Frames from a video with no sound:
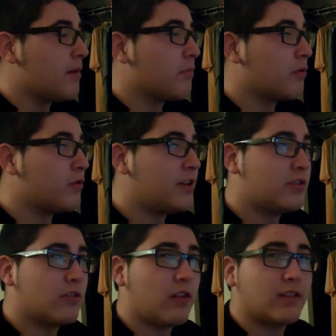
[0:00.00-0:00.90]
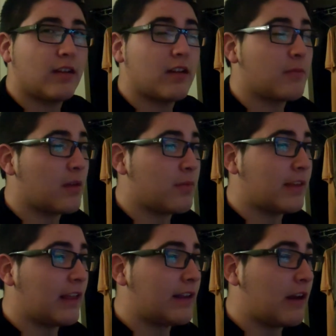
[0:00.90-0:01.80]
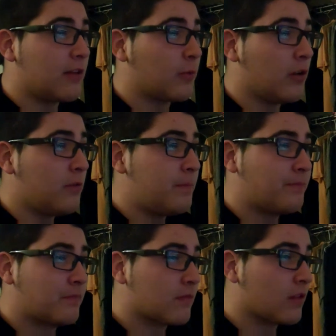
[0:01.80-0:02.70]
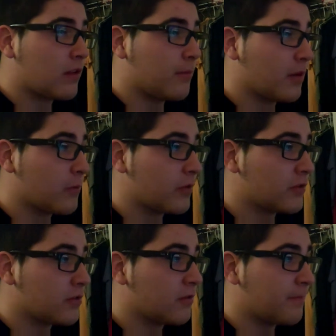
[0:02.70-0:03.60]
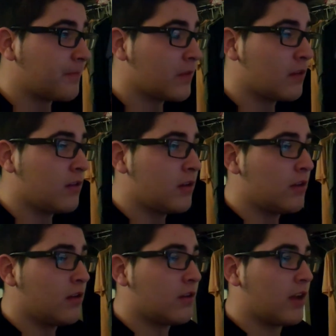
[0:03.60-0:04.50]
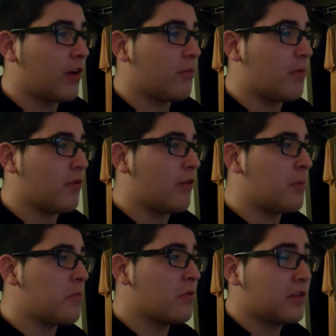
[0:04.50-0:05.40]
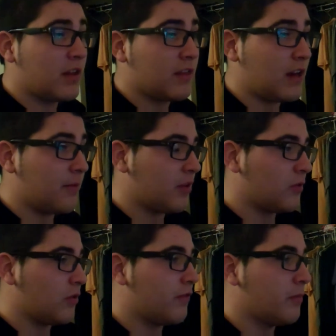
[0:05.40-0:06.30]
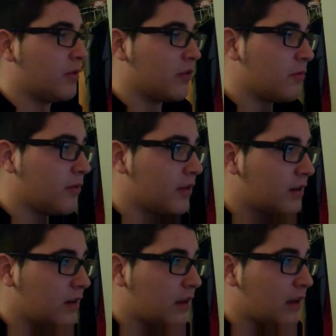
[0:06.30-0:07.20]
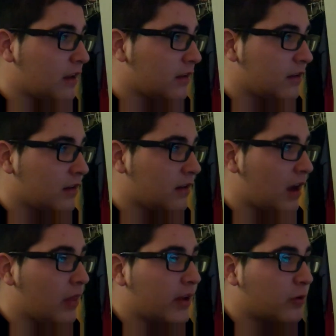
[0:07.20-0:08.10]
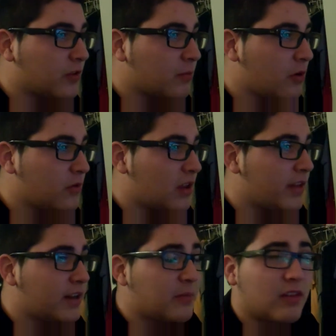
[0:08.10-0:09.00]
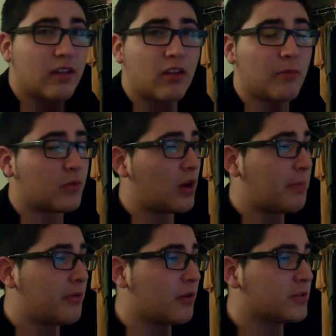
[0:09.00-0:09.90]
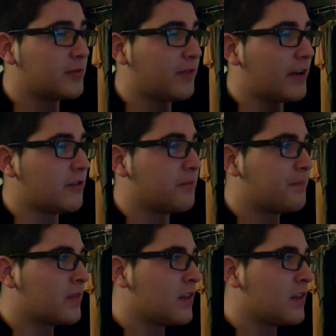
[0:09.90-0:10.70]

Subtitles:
pretty sure I saw him get beat that night as well. I'm not really sure. I can't remember. I remember the name sounds really familiar, but yeah. I like Chris Camozzi. I liked him since I saw him scrap on The Ultimate Fighter.